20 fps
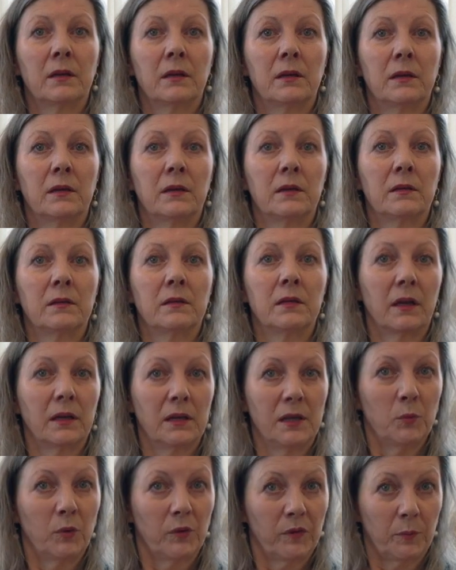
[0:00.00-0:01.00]
and
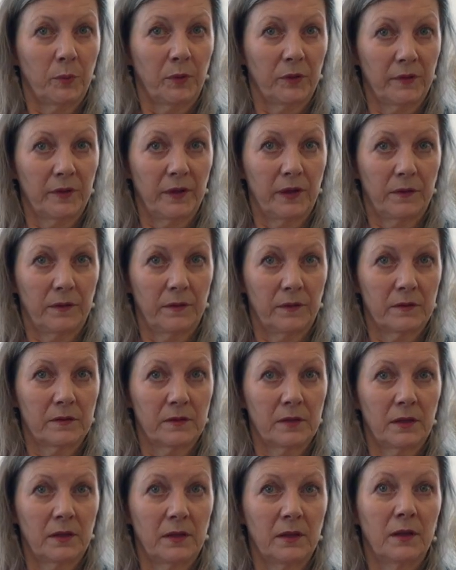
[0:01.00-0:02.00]
animus
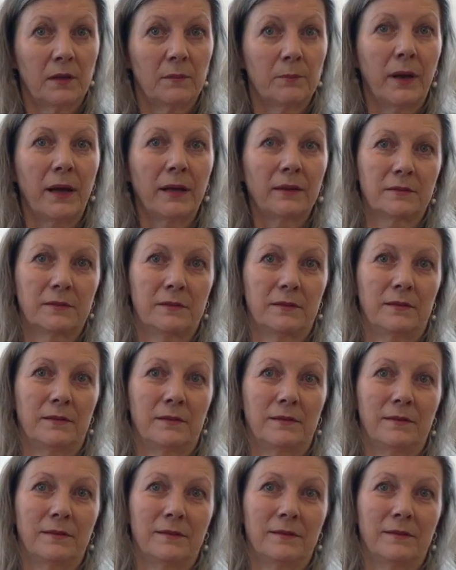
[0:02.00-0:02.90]
possessed. But